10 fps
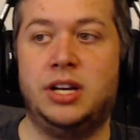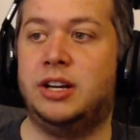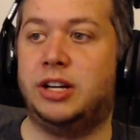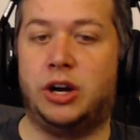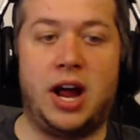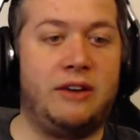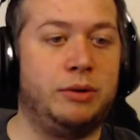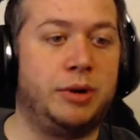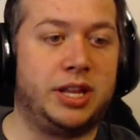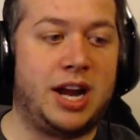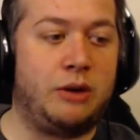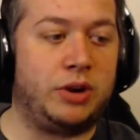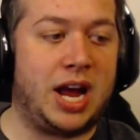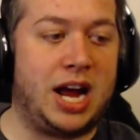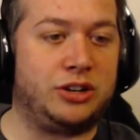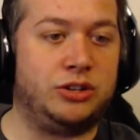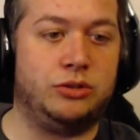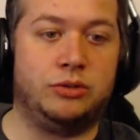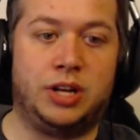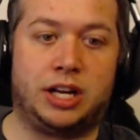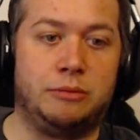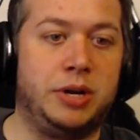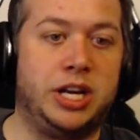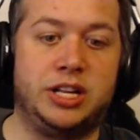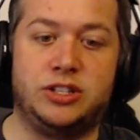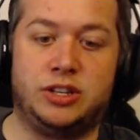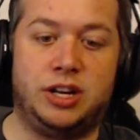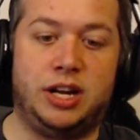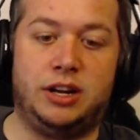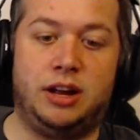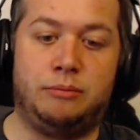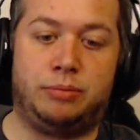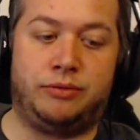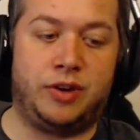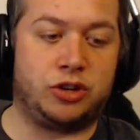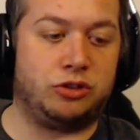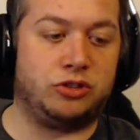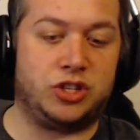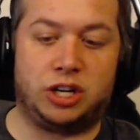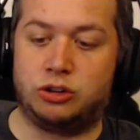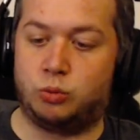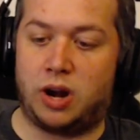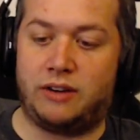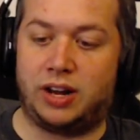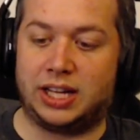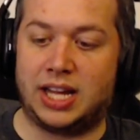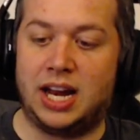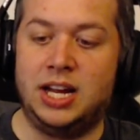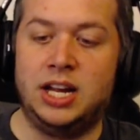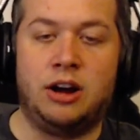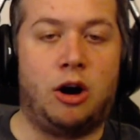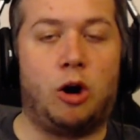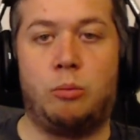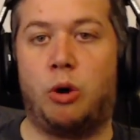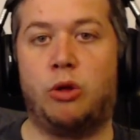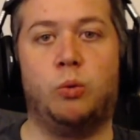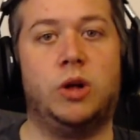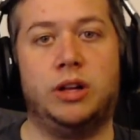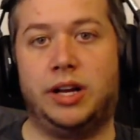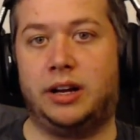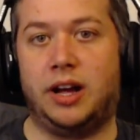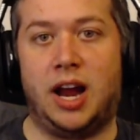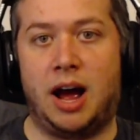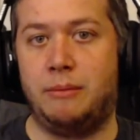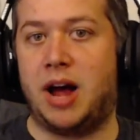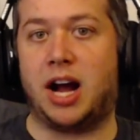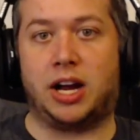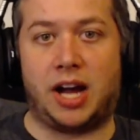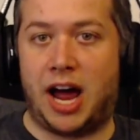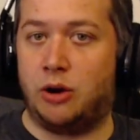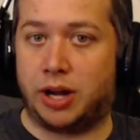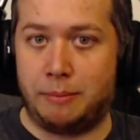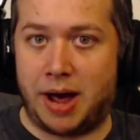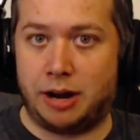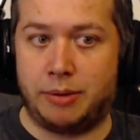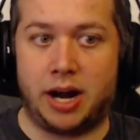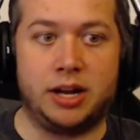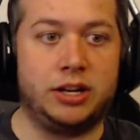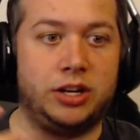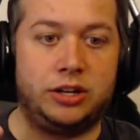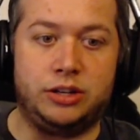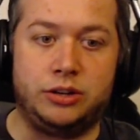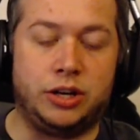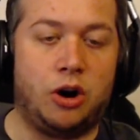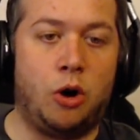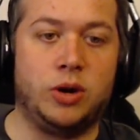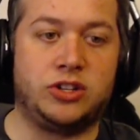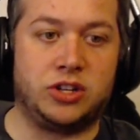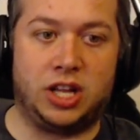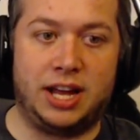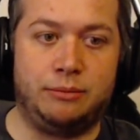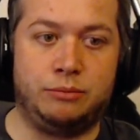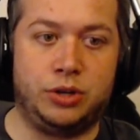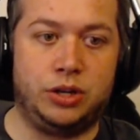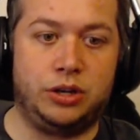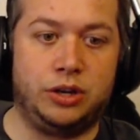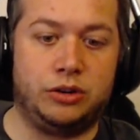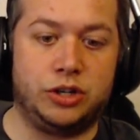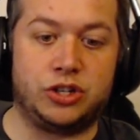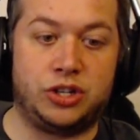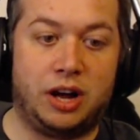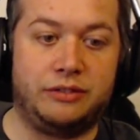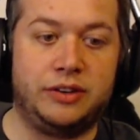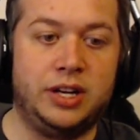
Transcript: You know, everybody that I react to, like comedians and professional singers, whatever like that, are more than willing, and I don't get mad about it. You can always claim, you know, your stuff.